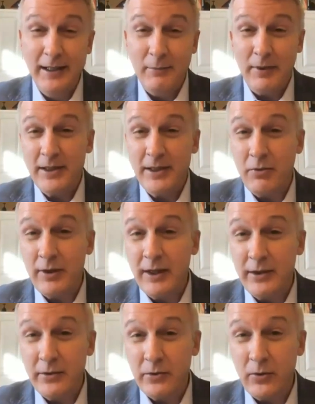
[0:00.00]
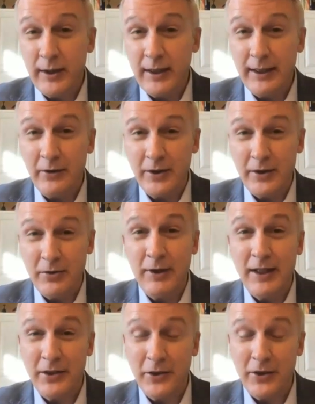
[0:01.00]
But in 2020 or
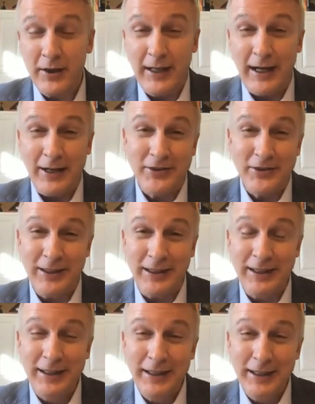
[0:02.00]
2030, actually,